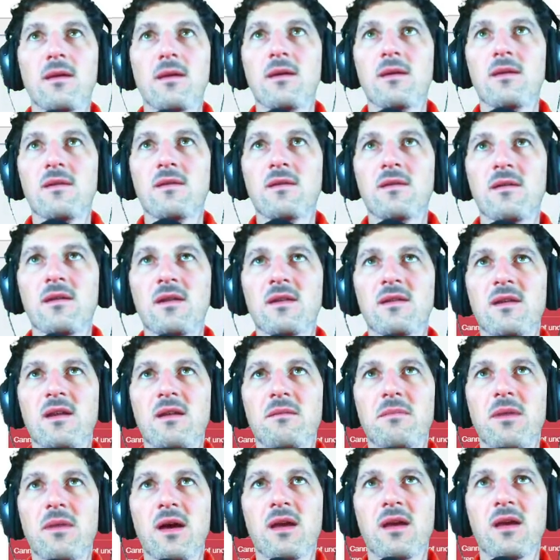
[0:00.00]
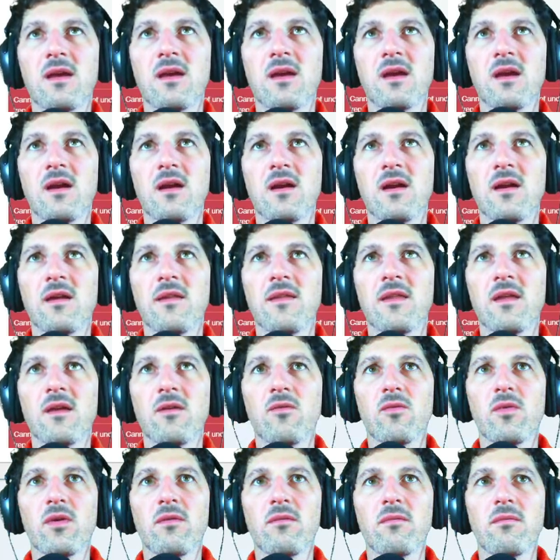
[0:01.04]
So let's get back here. I think
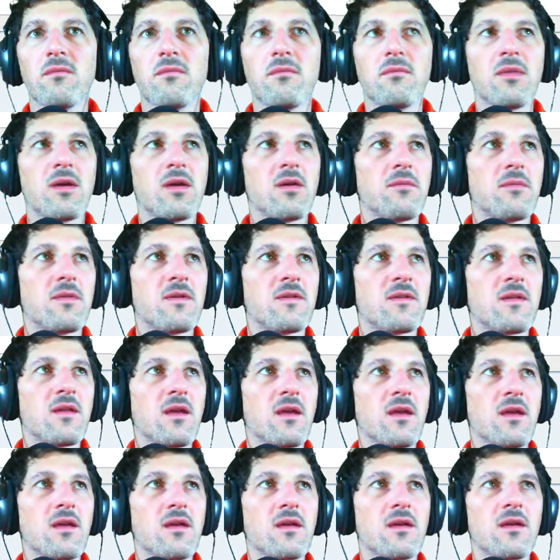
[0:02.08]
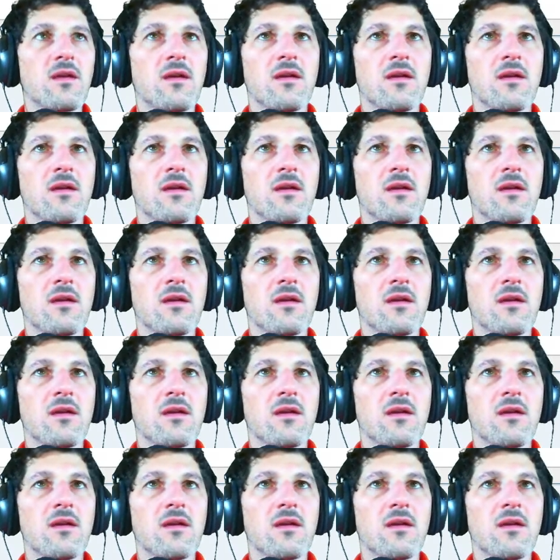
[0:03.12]
we made a mistake.